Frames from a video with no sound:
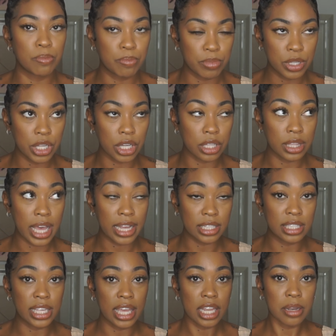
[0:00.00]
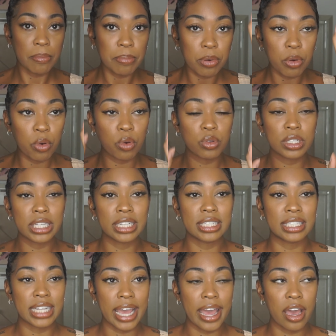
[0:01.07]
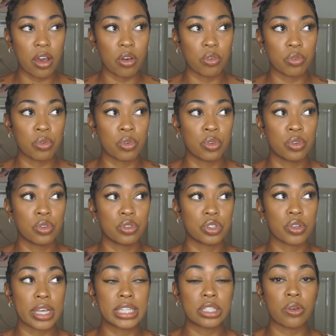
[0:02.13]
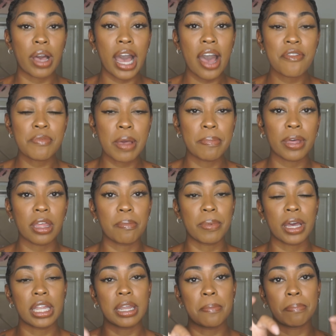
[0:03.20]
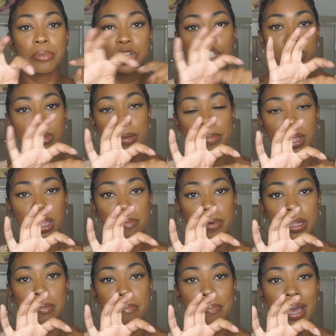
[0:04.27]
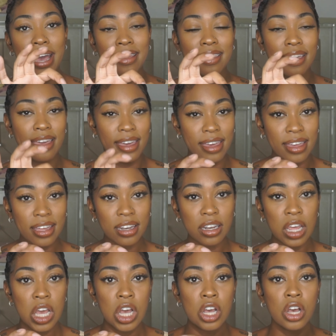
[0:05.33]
took that skin, pulled it down, so I still have my belly button, and pushed my belly button back in.